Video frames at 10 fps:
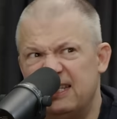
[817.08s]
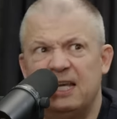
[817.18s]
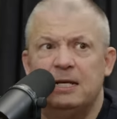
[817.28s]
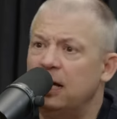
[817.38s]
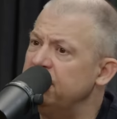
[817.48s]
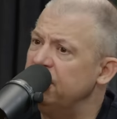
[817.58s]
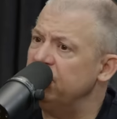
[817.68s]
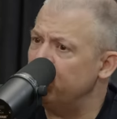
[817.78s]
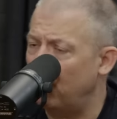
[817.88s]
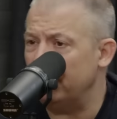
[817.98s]
18,
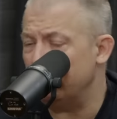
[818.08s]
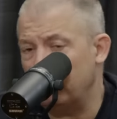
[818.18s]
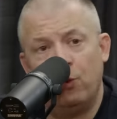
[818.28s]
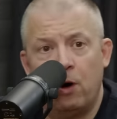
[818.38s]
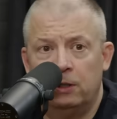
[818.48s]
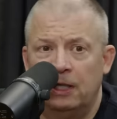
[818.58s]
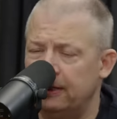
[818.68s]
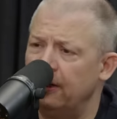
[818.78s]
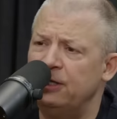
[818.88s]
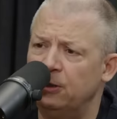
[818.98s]
19, 20, 21.
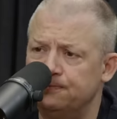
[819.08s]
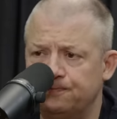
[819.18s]
Like, you and know, you